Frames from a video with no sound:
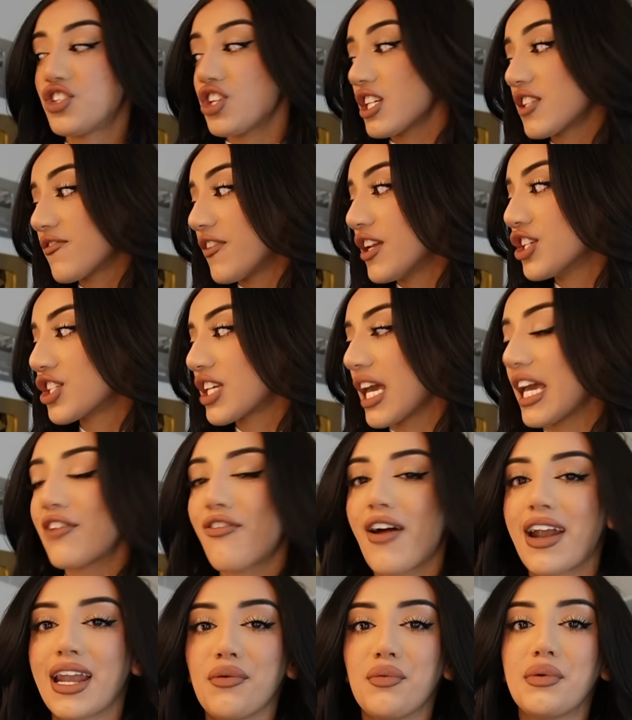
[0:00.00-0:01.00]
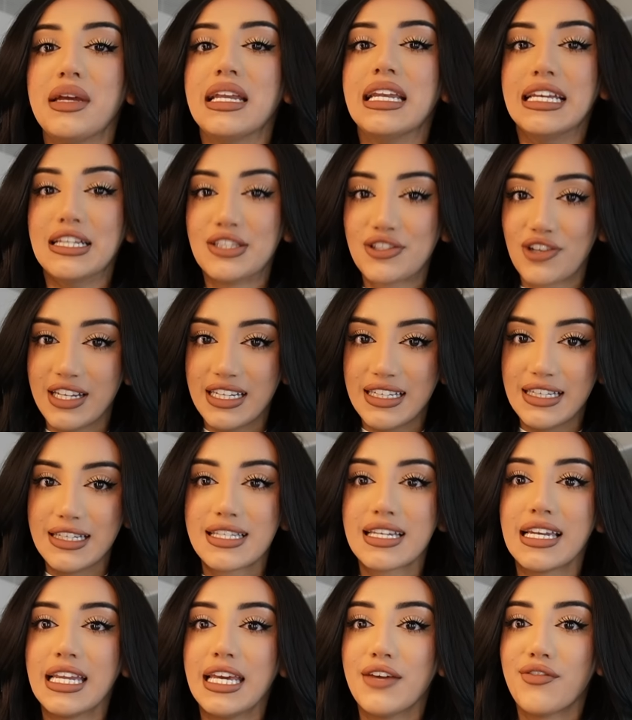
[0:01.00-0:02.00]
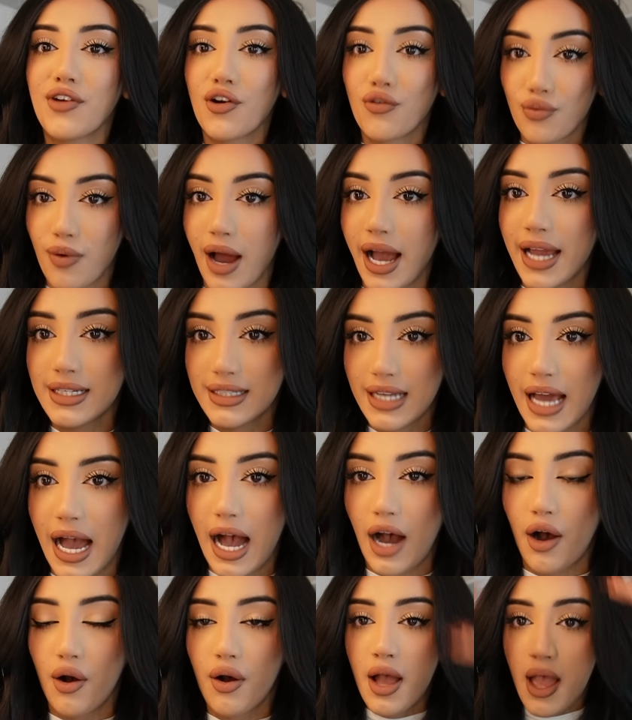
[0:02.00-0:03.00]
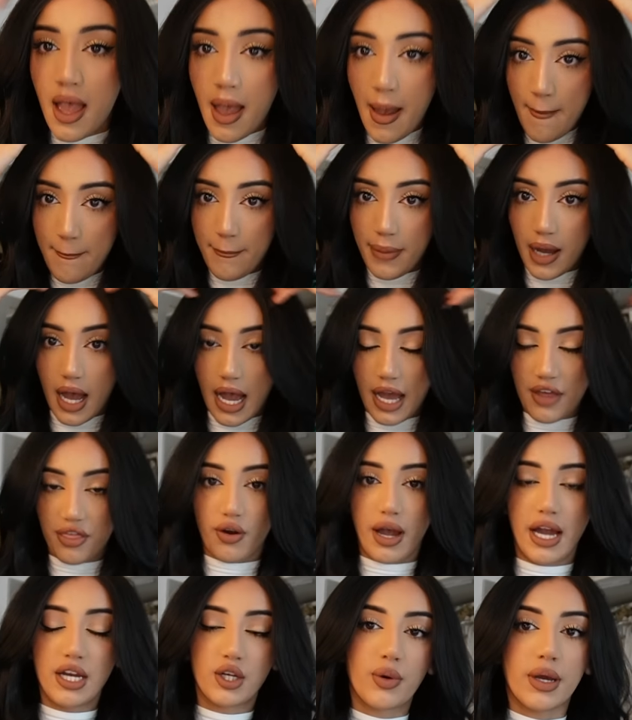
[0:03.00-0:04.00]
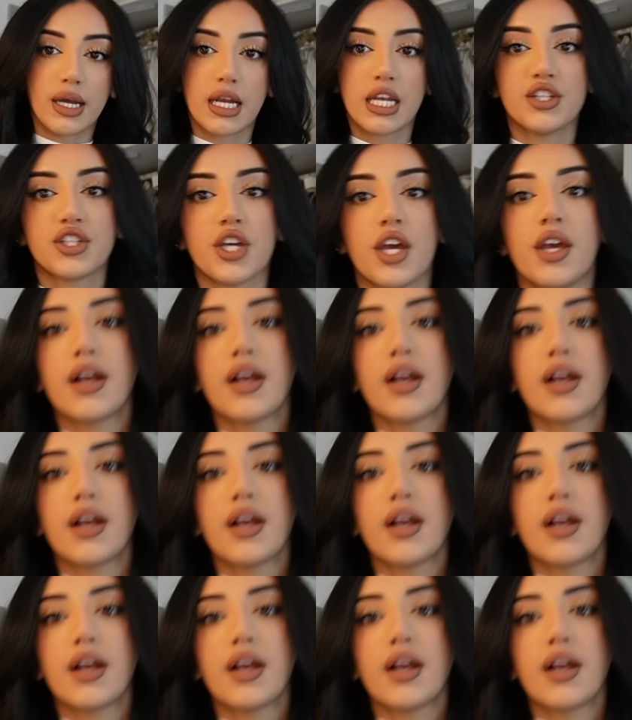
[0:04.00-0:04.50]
just finished getting ready. We literally need to leave right now, but I thought I'd quickly show